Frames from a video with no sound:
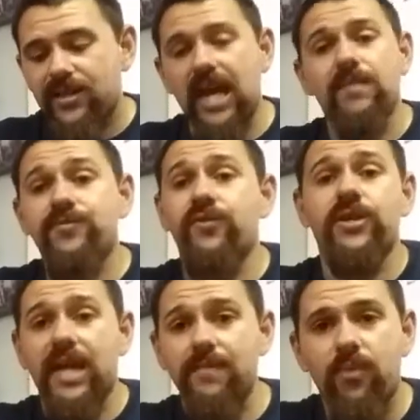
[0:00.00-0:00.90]
games for
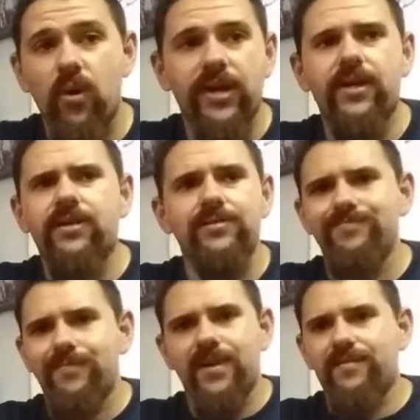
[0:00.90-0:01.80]
Game Boy
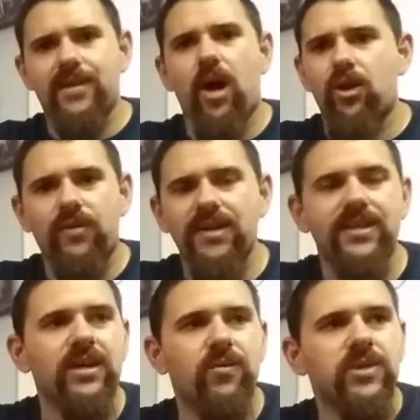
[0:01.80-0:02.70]
Color, I
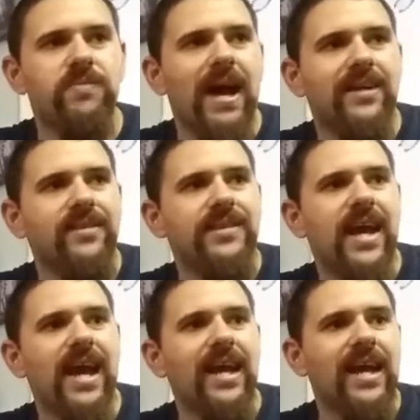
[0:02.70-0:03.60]
think it was back in the
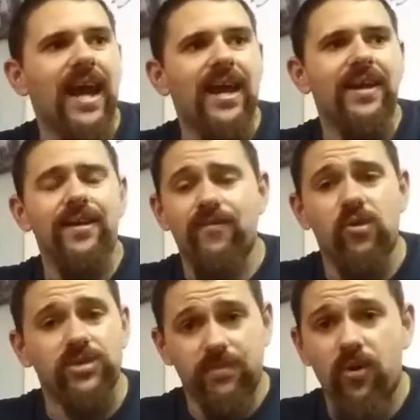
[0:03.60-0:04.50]
day, and, of
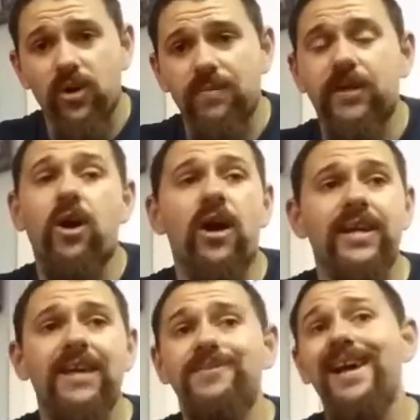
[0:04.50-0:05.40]
course, the Pokemon
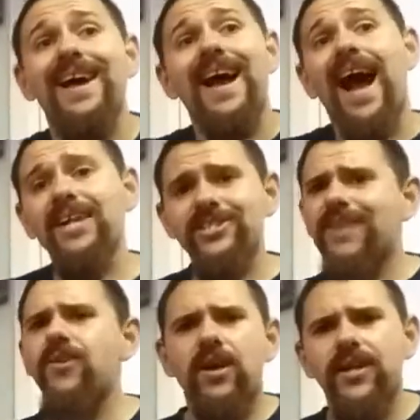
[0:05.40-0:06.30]
card games. I just
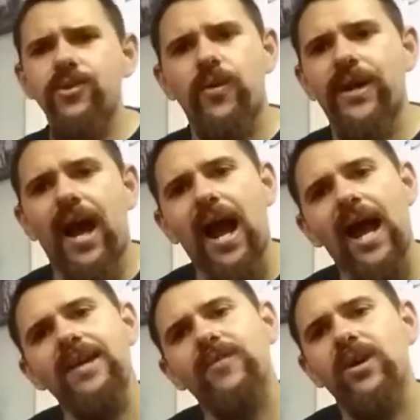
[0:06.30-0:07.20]
never got into it.
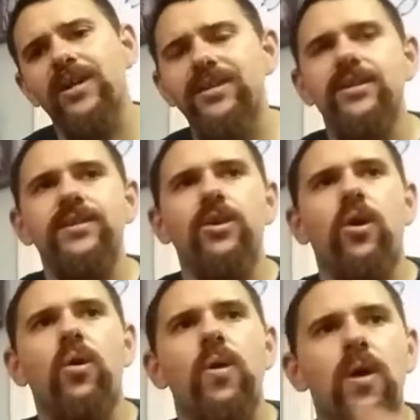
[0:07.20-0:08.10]
I never got
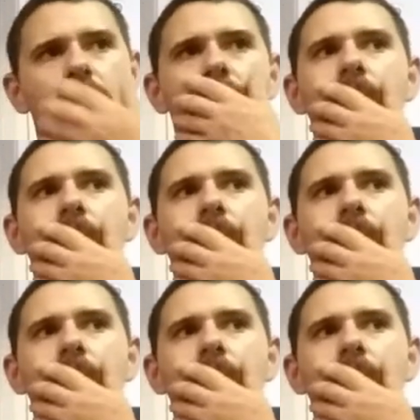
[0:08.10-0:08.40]
into,